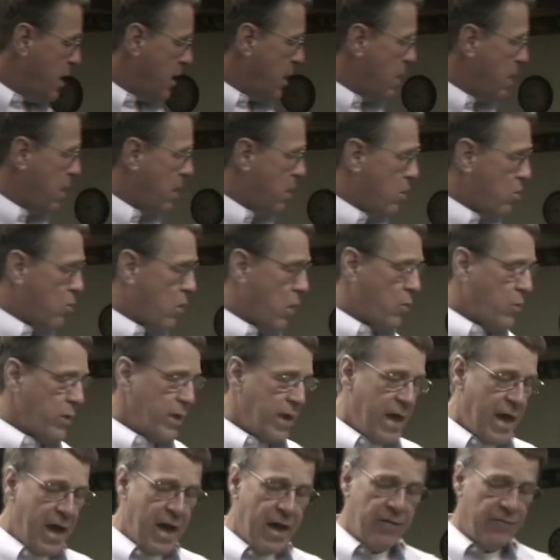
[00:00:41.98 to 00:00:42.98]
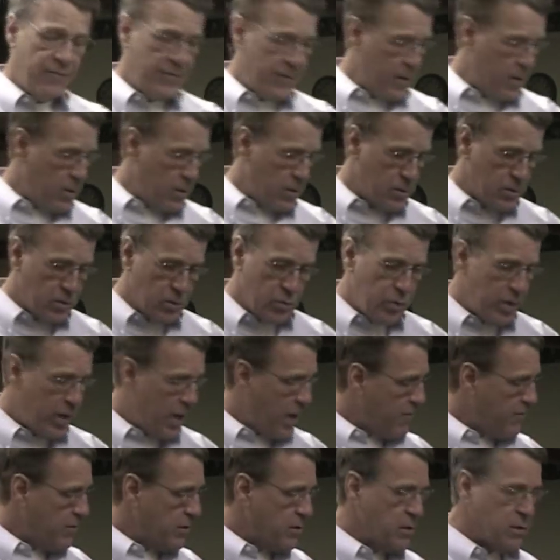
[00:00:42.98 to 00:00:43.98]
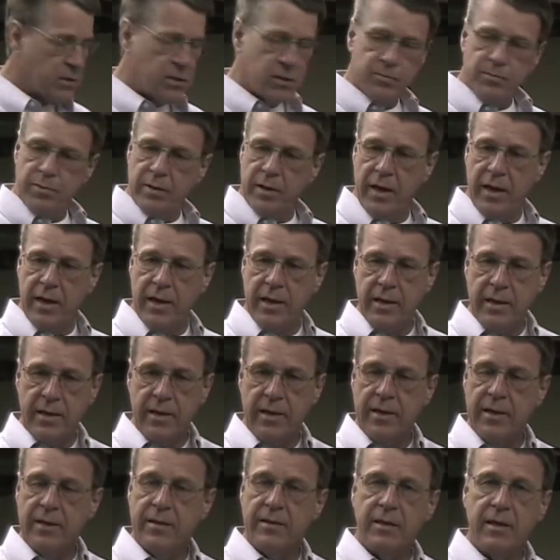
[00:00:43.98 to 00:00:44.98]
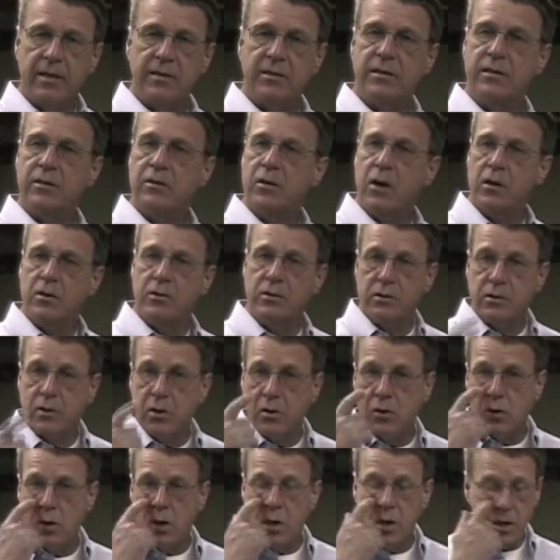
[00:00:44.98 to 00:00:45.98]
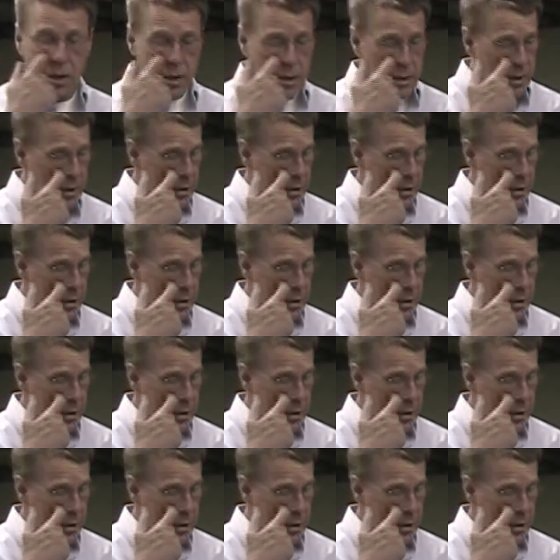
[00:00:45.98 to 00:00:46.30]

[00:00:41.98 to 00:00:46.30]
Uh, what we have here is we have a display that's in our store.